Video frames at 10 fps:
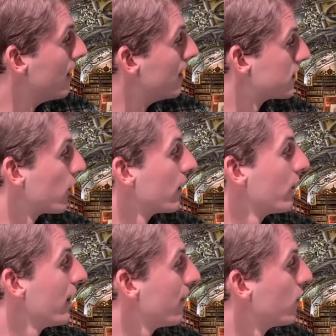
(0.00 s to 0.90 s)
So here
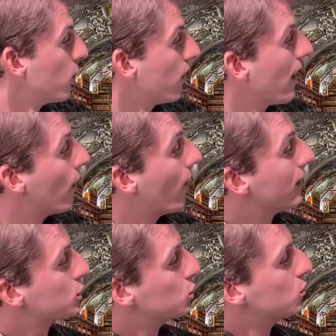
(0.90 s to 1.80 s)
we have the word
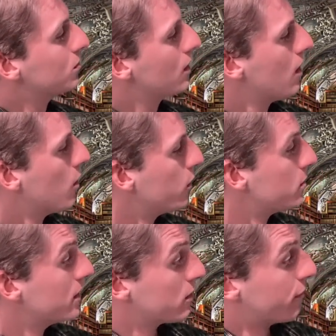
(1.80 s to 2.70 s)
ereshum, which
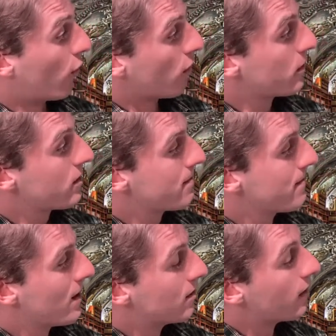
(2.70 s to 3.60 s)
means farmer,
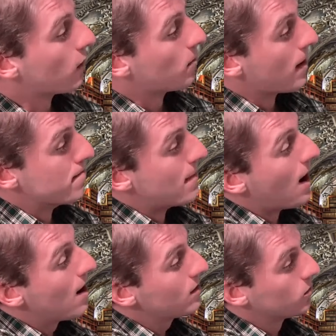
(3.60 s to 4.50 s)
followed by
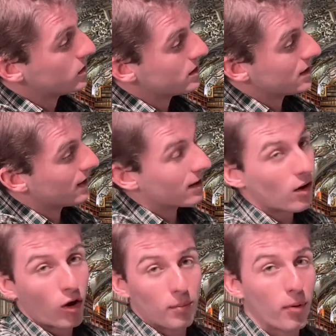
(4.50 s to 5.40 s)
ma, which is again
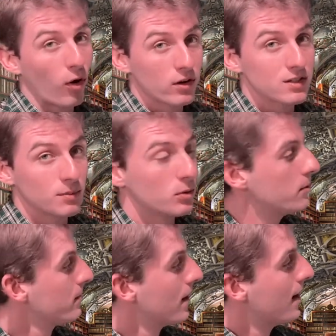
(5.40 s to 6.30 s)
our participle,
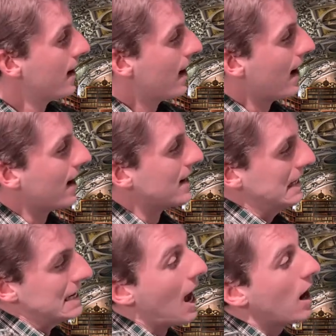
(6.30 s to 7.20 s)
and
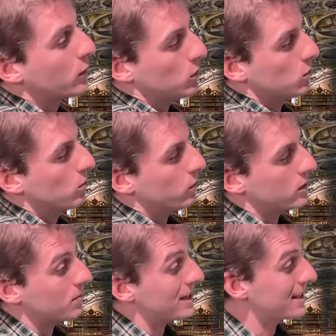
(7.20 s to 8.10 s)
anaku, which
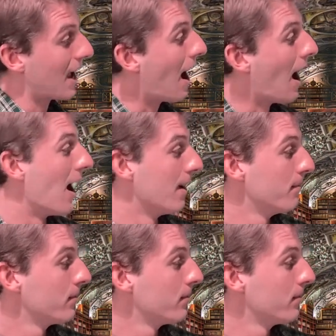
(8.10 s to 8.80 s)
means I.